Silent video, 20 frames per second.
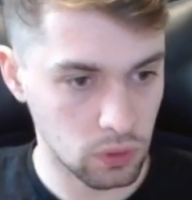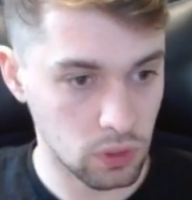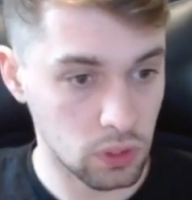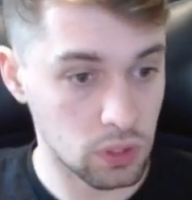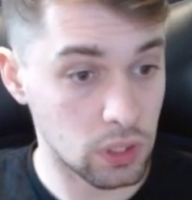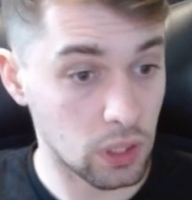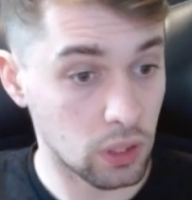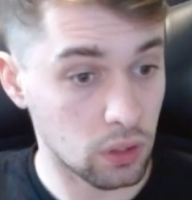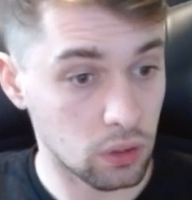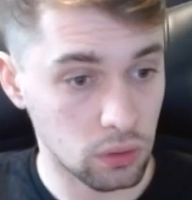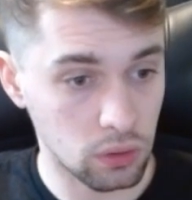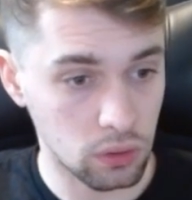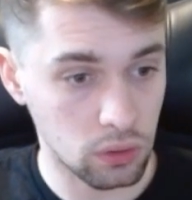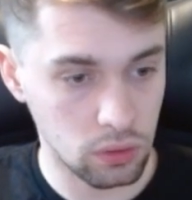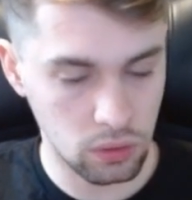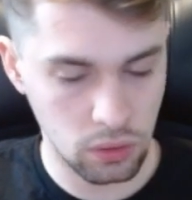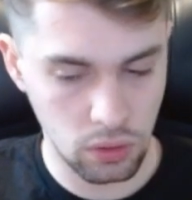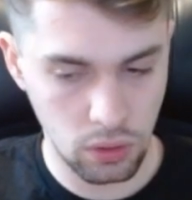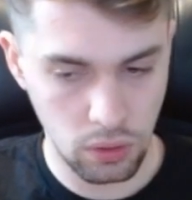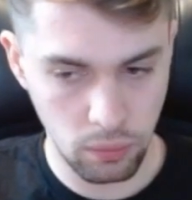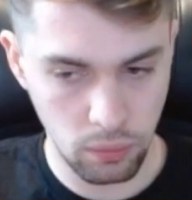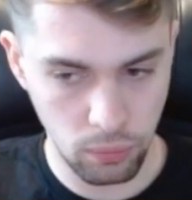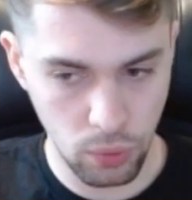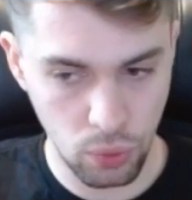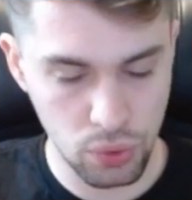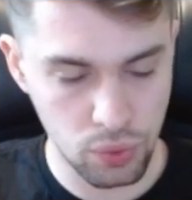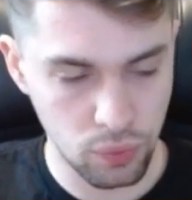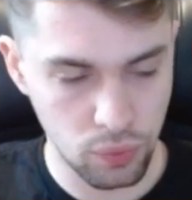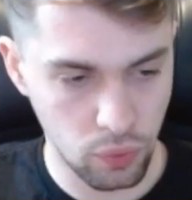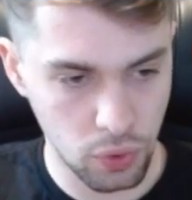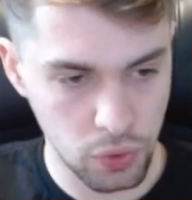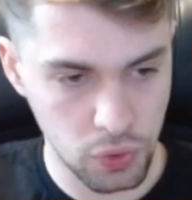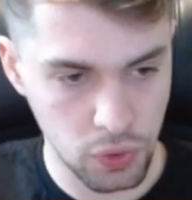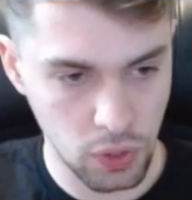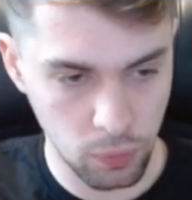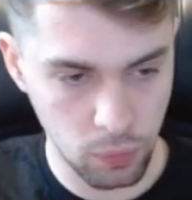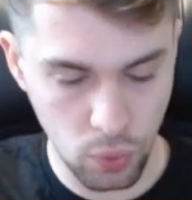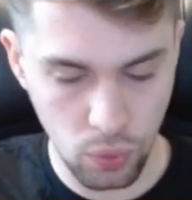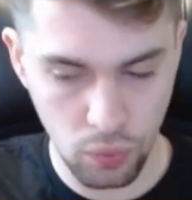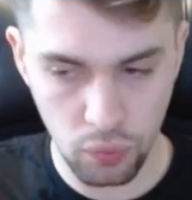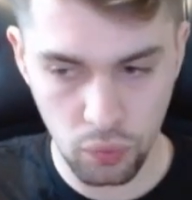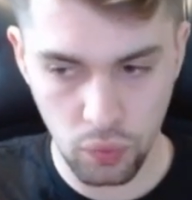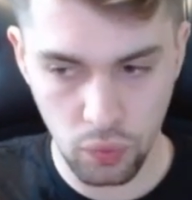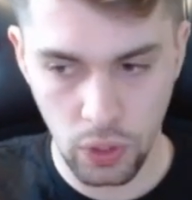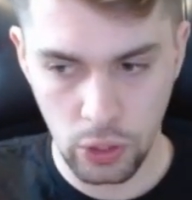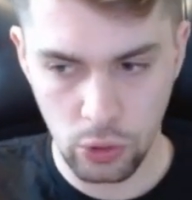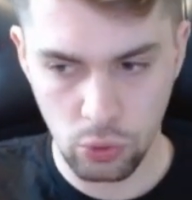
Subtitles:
second most forcing move,